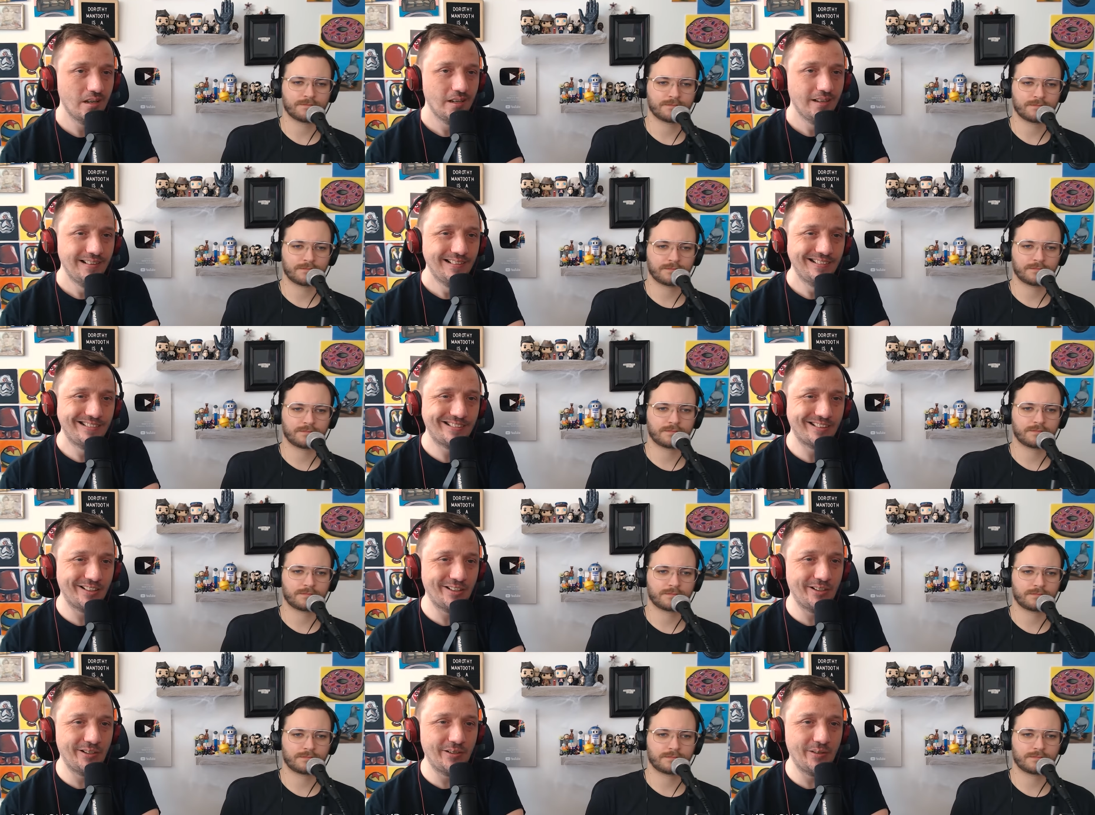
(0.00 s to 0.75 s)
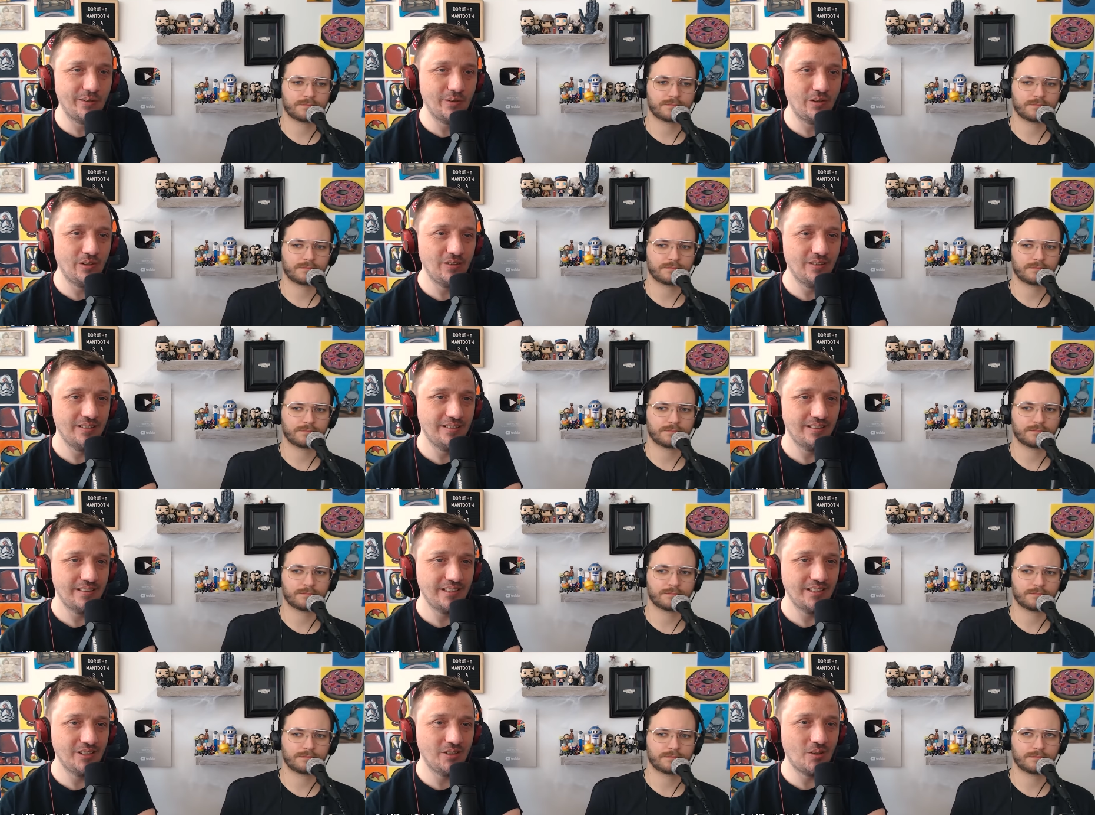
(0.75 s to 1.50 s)
Speaker 1: So,
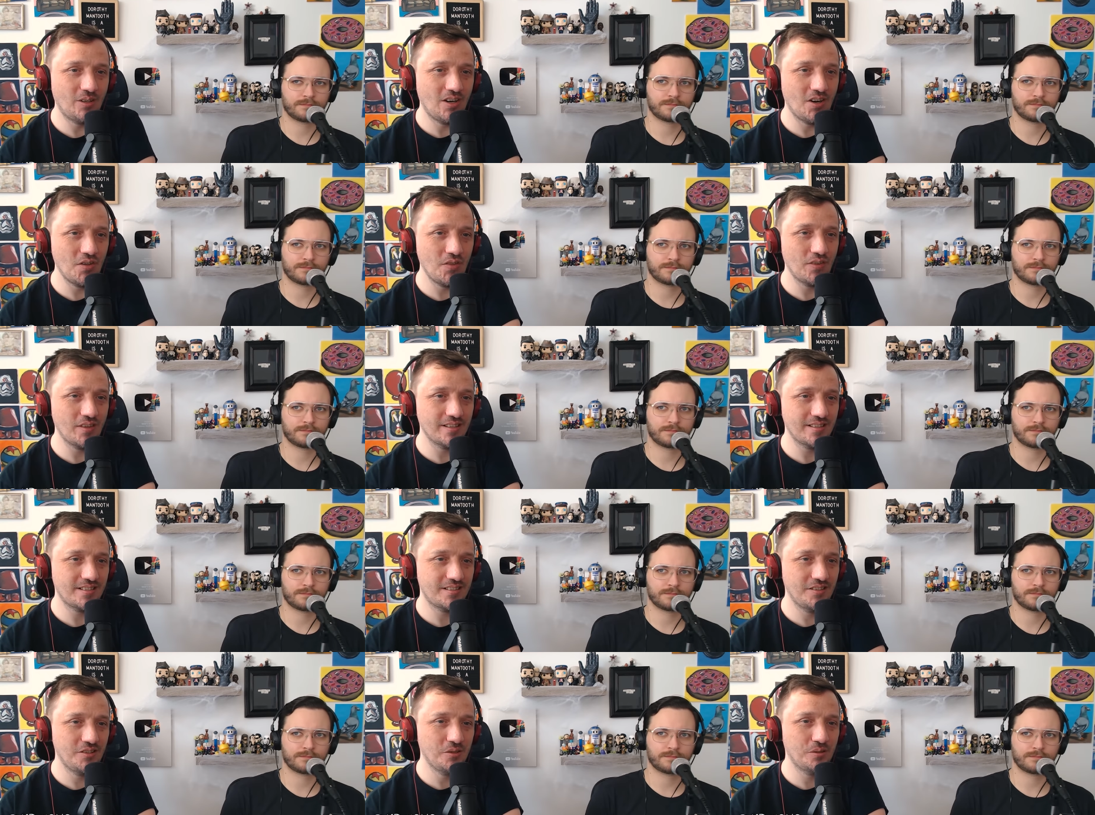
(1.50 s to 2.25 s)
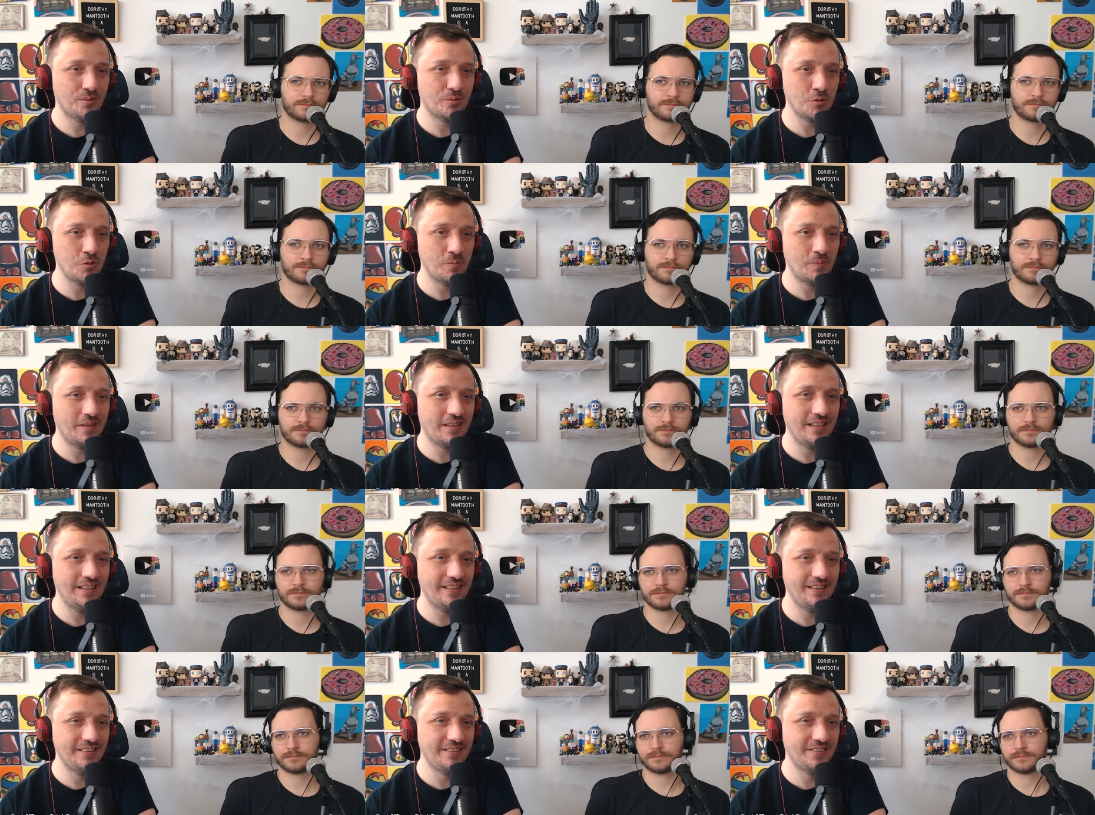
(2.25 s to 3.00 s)
you know, all this youth group
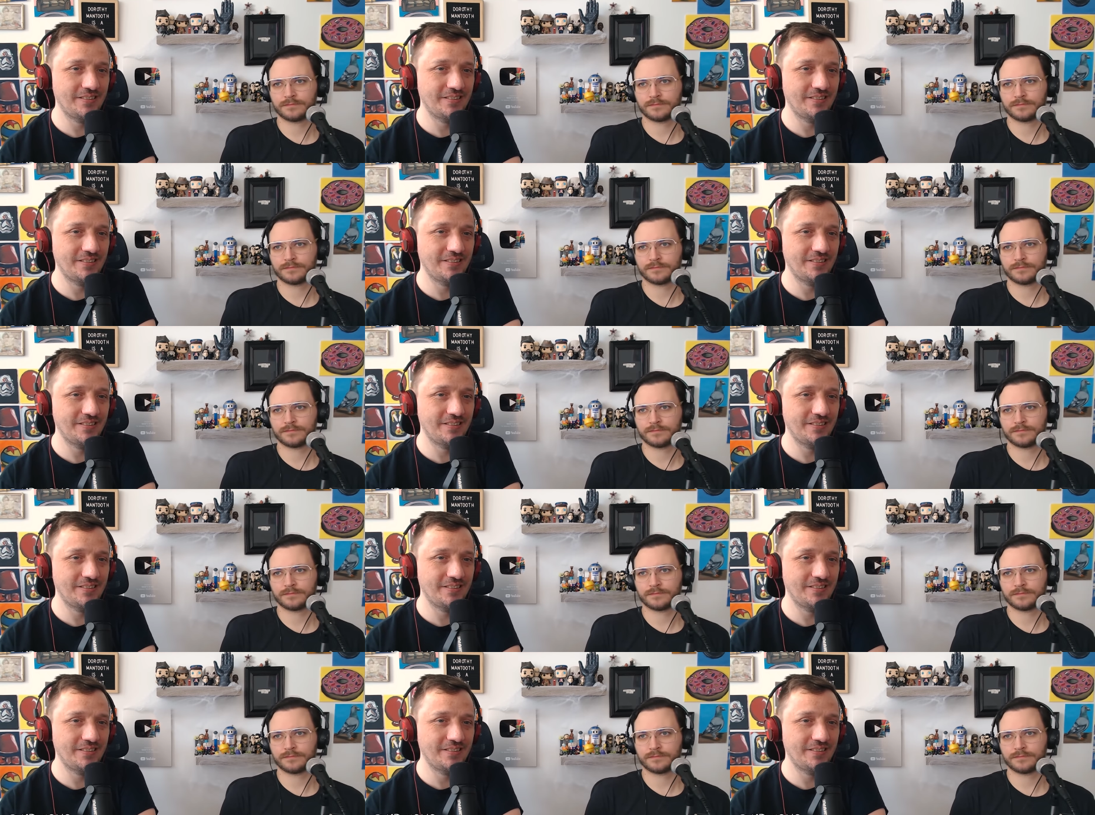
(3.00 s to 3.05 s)
kids